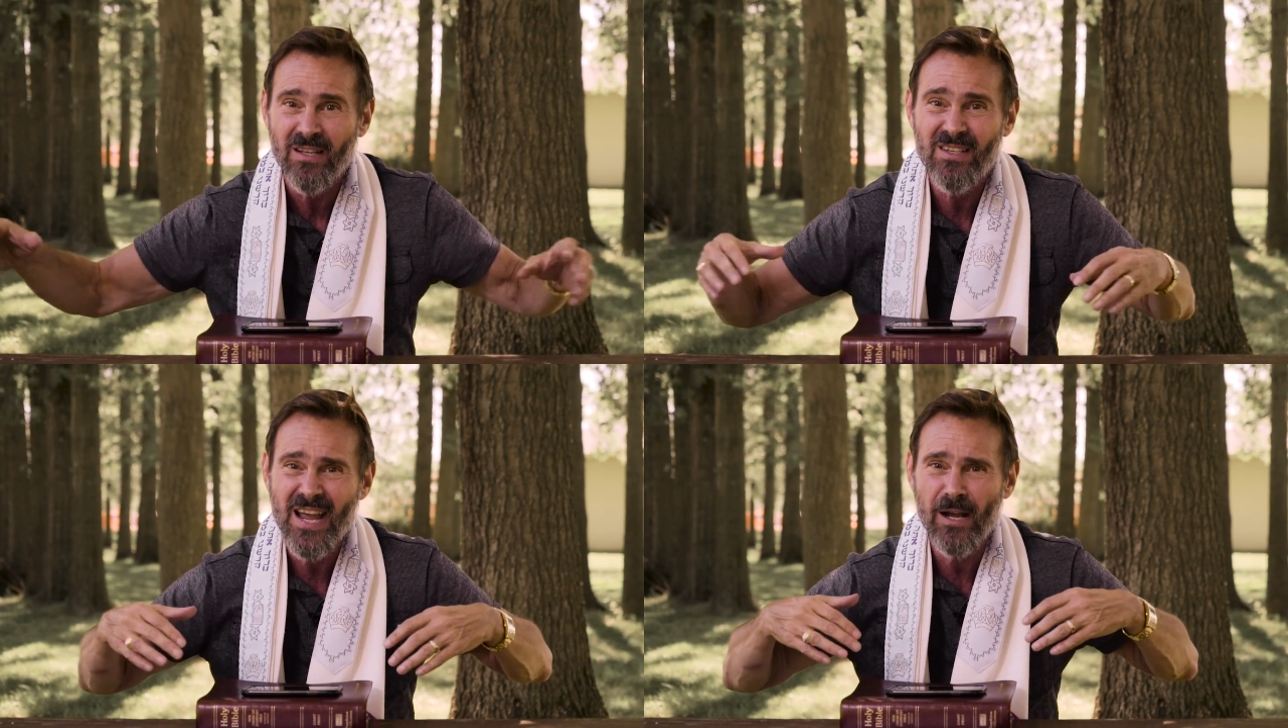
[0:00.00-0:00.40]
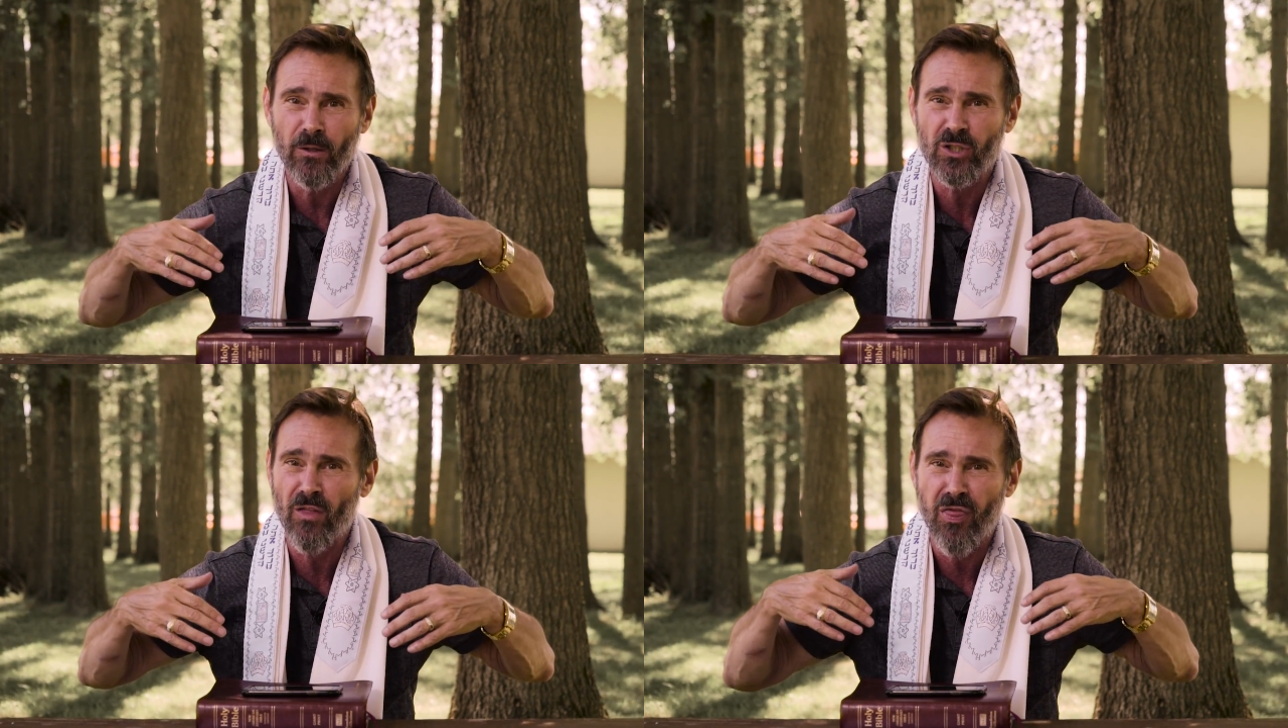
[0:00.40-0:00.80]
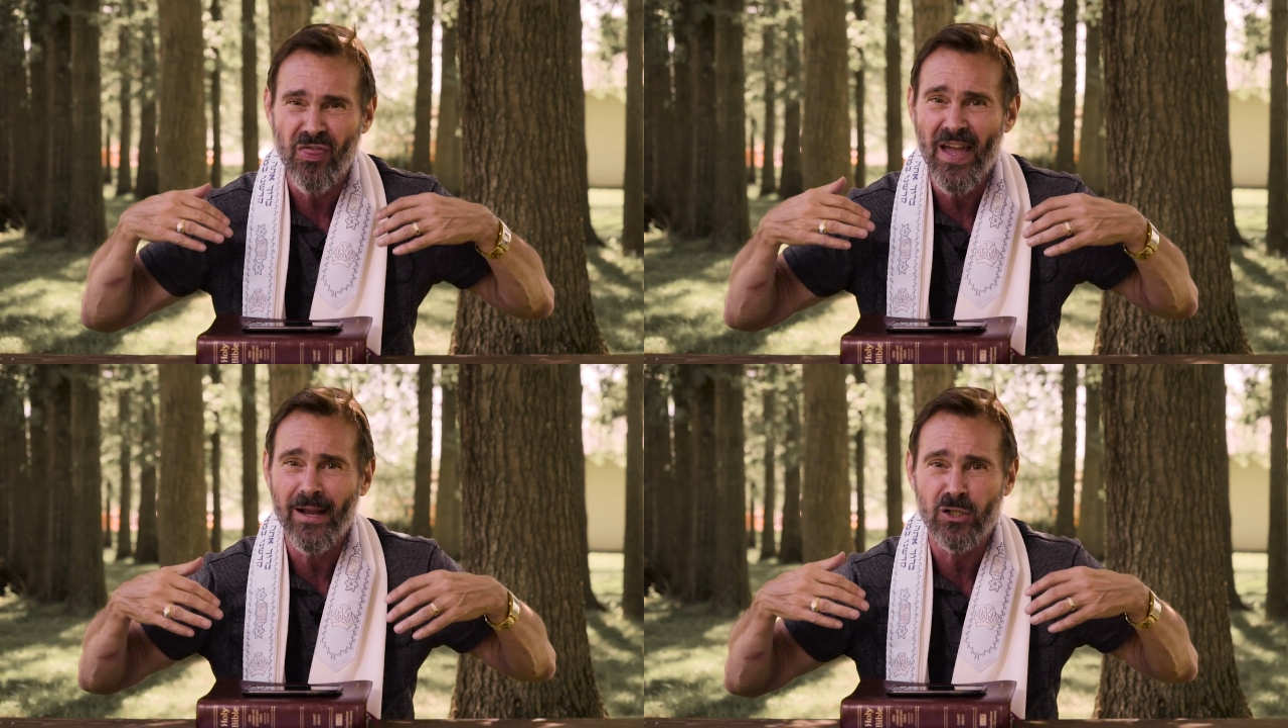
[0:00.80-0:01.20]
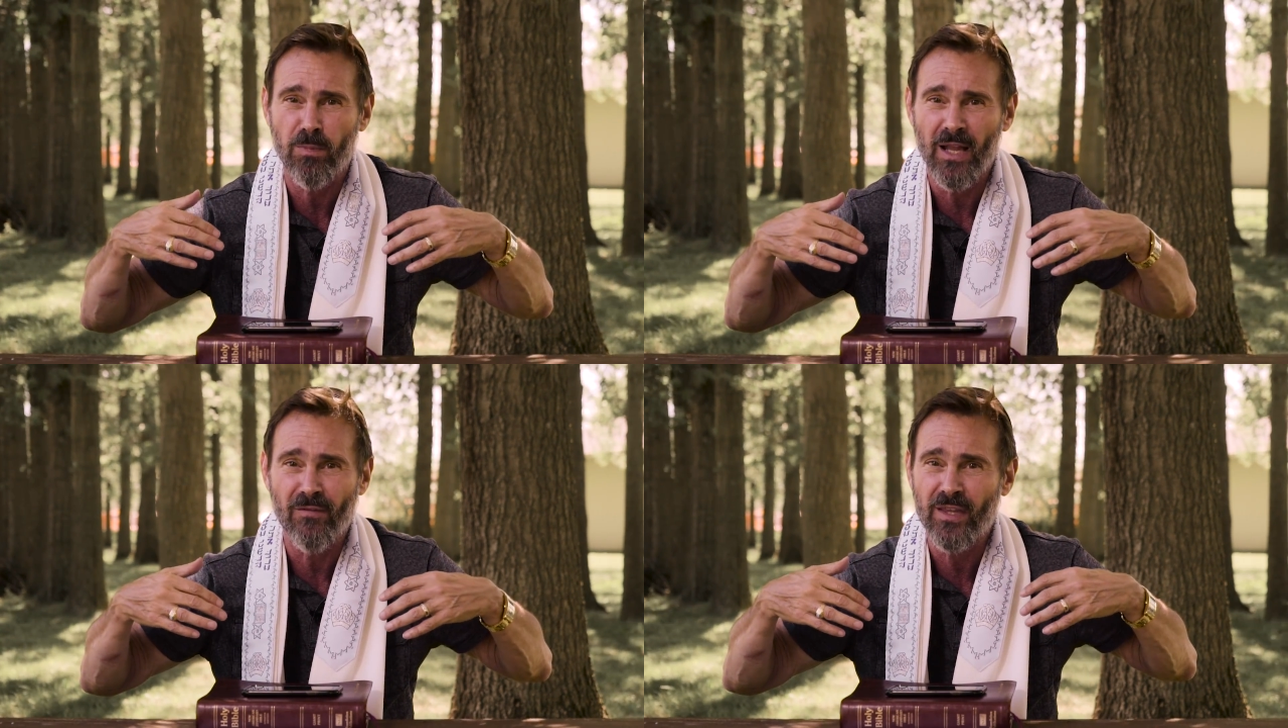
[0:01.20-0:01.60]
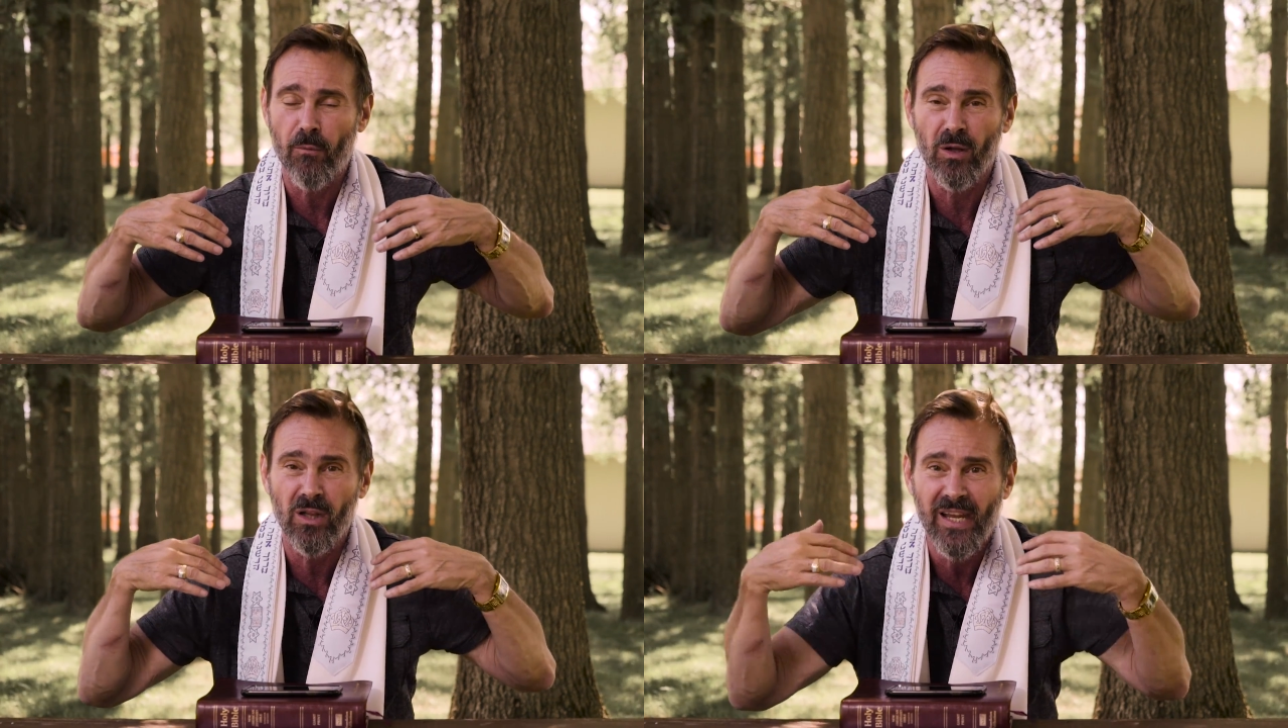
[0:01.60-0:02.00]
Yield to the things, beloved, that
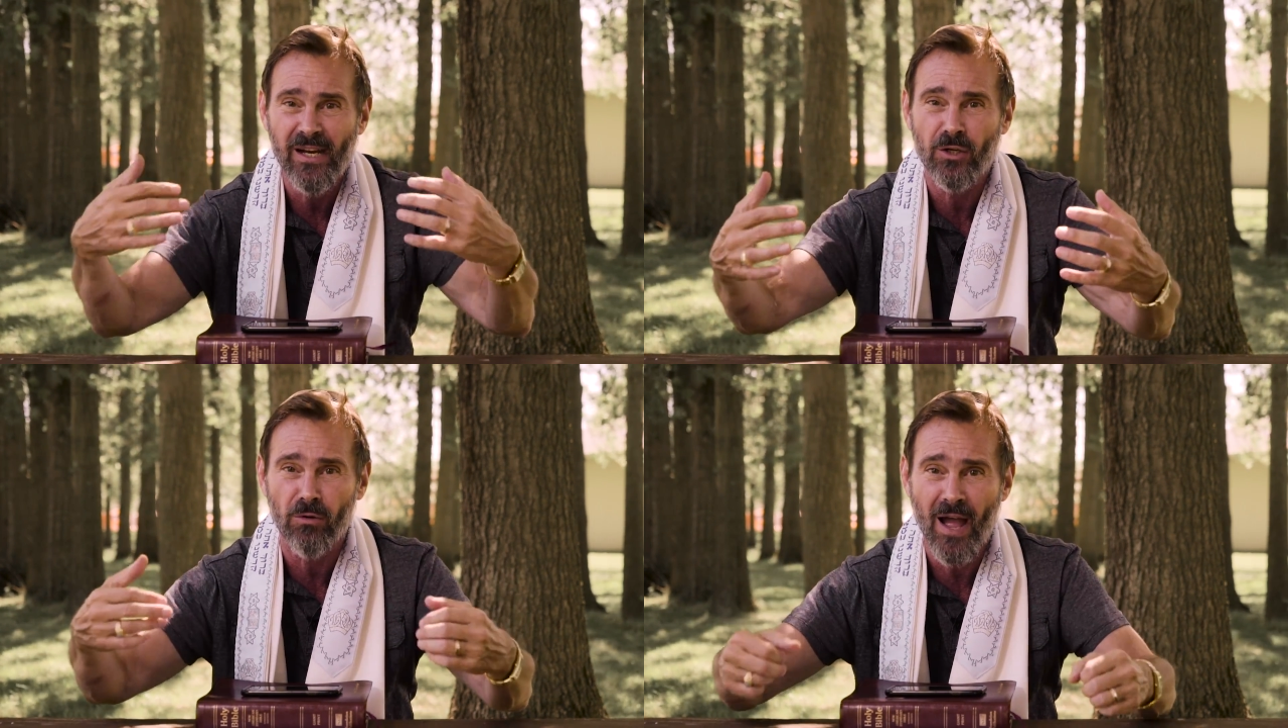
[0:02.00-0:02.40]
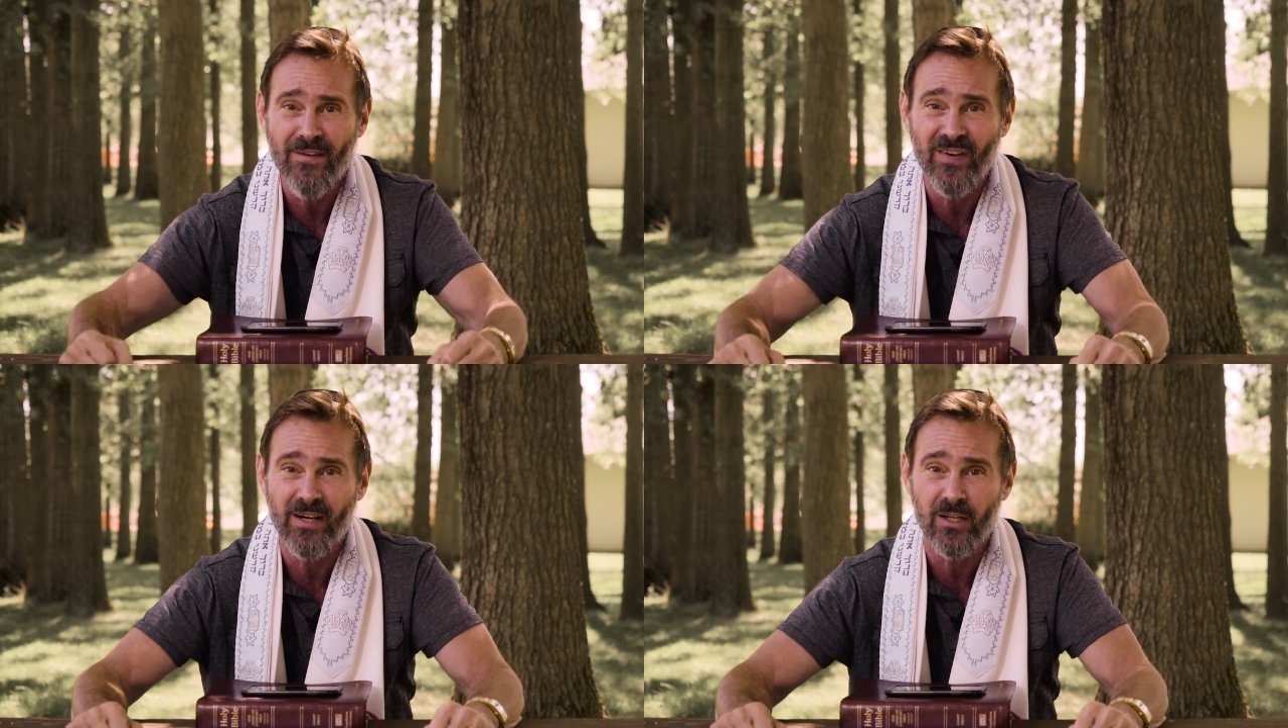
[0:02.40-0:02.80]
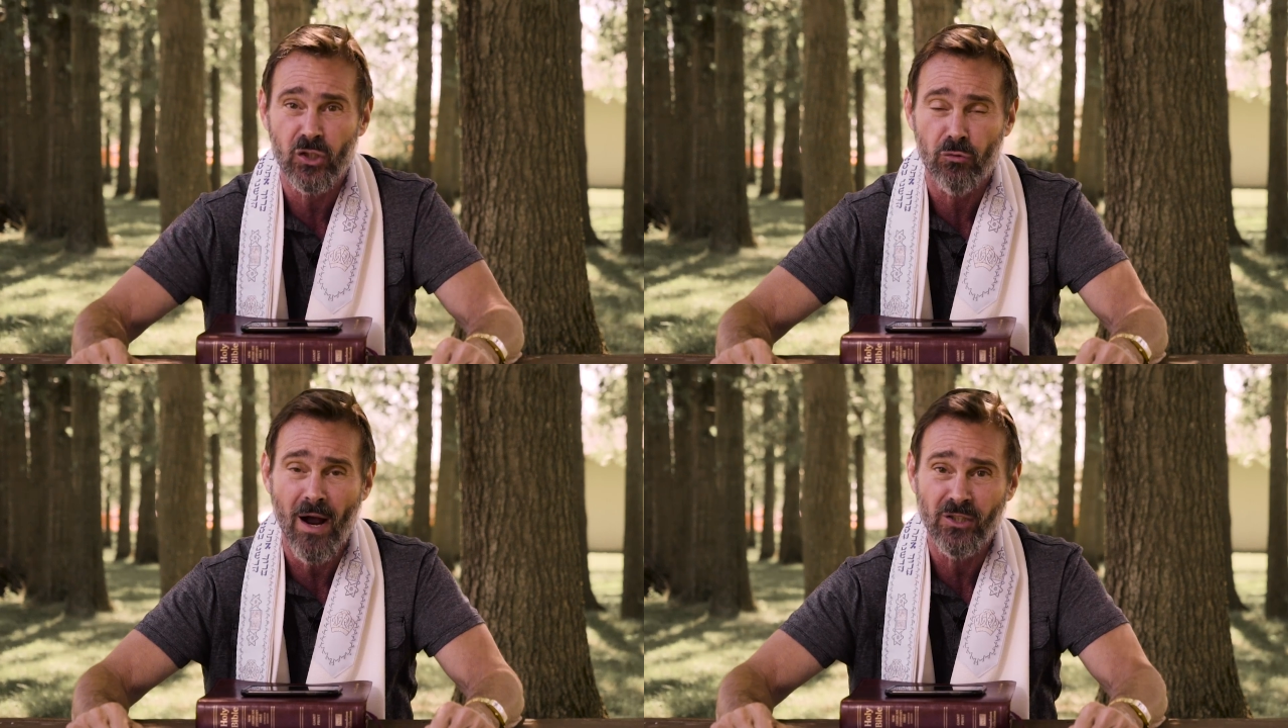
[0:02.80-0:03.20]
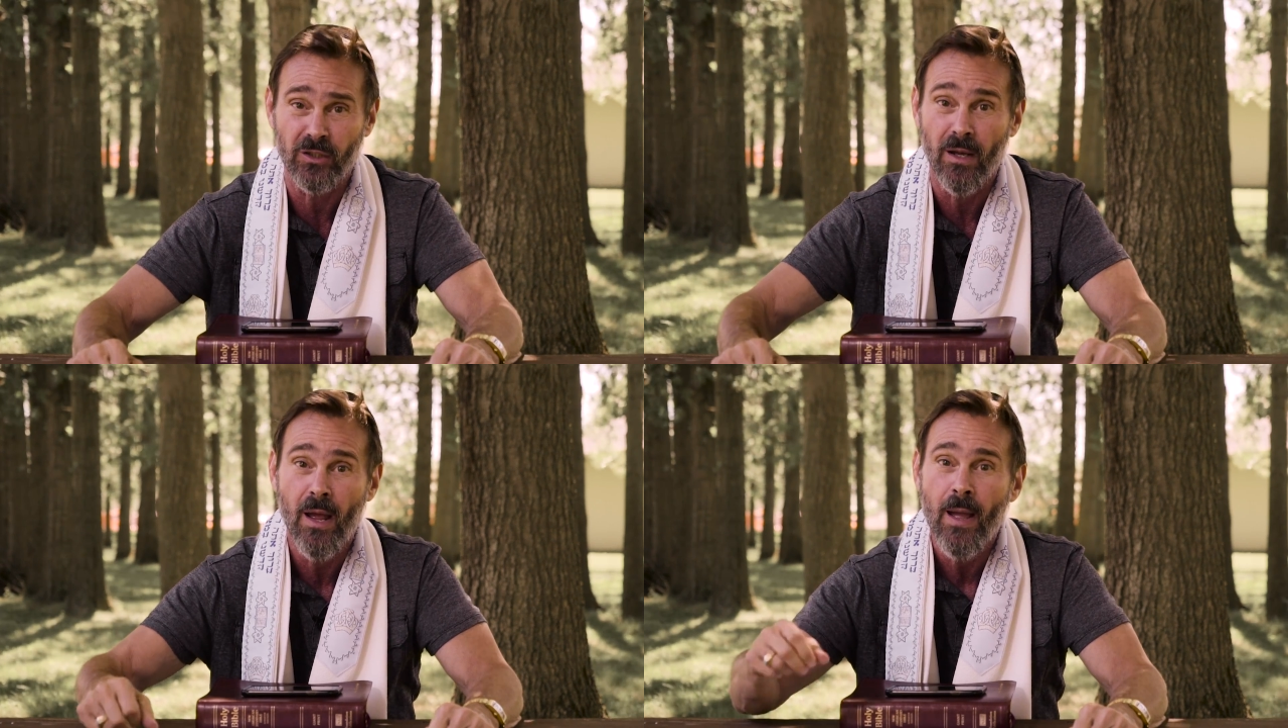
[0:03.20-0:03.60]
will lead your life into destruction.